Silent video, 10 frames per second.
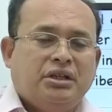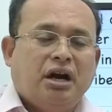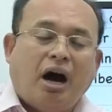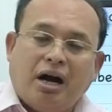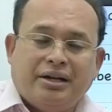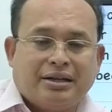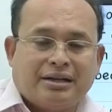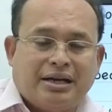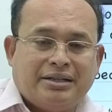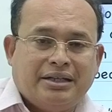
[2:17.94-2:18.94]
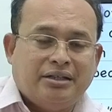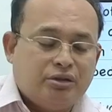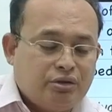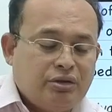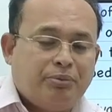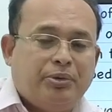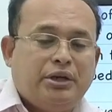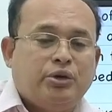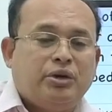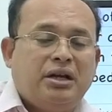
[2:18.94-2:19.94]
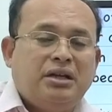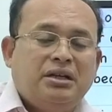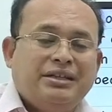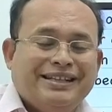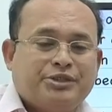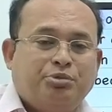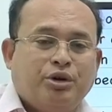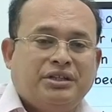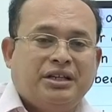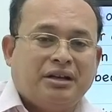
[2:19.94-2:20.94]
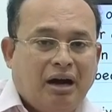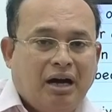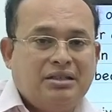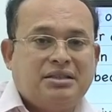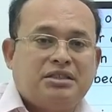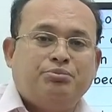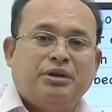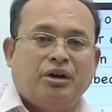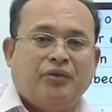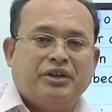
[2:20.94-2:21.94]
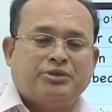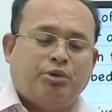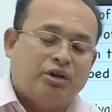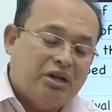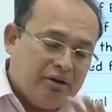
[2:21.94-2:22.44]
Order granted to that particular exporter on such bill of export.